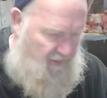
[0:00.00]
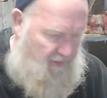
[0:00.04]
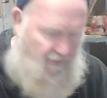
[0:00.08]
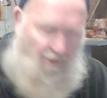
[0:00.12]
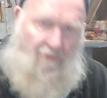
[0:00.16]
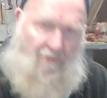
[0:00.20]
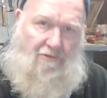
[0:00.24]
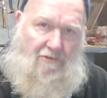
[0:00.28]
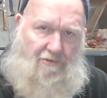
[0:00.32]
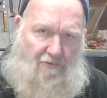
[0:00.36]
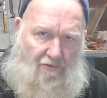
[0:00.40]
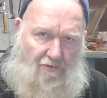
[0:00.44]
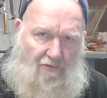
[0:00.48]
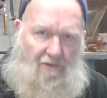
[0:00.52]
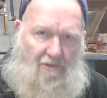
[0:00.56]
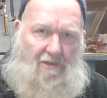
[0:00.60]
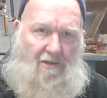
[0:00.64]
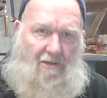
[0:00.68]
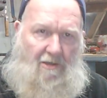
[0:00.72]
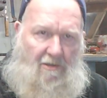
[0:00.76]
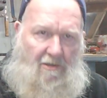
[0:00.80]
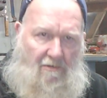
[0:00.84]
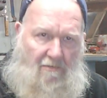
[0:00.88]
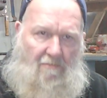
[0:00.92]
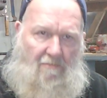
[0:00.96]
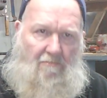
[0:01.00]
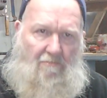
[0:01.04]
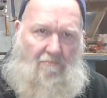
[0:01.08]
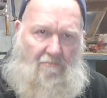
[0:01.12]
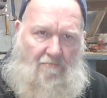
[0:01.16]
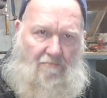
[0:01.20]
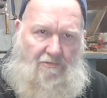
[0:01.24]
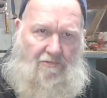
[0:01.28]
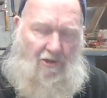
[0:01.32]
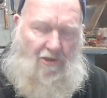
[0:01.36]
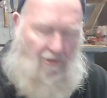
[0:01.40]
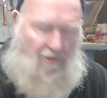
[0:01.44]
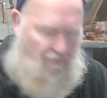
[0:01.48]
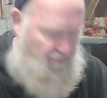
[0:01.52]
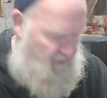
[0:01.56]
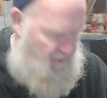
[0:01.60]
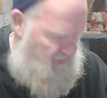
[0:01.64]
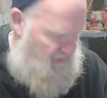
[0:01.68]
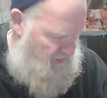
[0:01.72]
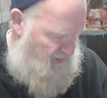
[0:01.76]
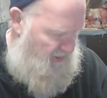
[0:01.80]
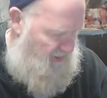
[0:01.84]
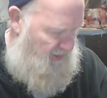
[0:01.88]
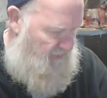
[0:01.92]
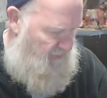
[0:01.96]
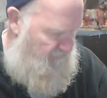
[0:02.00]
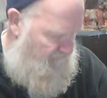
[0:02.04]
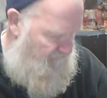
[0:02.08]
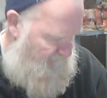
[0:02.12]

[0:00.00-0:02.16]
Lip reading: those three gentlemen did,